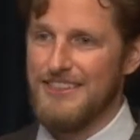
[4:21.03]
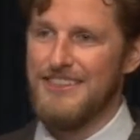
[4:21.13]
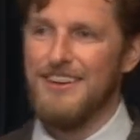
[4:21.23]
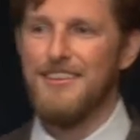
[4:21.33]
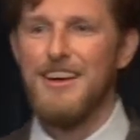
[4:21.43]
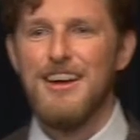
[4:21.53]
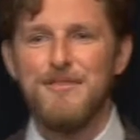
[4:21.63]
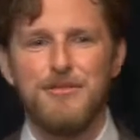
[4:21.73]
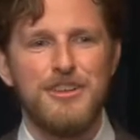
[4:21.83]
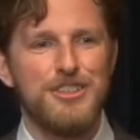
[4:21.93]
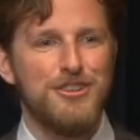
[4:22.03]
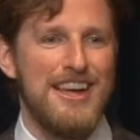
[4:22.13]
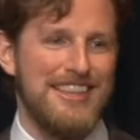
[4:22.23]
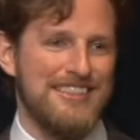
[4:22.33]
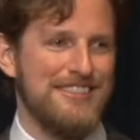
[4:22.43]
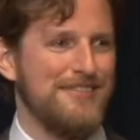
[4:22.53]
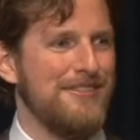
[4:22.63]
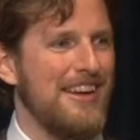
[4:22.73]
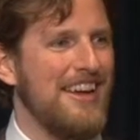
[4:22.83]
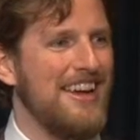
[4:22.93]
So we're going to try this
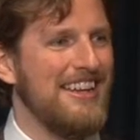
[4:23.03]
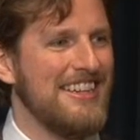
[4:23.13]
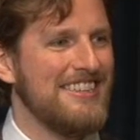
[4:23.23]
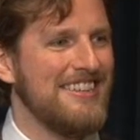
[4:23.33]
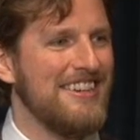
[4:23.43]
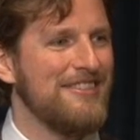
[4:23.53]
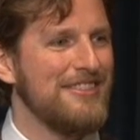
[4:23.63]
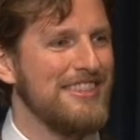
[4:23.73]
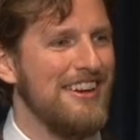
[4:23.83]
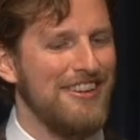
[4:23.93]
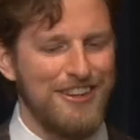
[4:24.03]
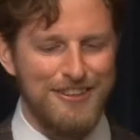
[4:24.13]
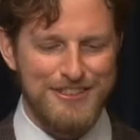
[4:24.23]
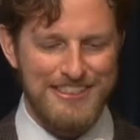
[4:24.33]
uh, next year, and we'll see how it goes.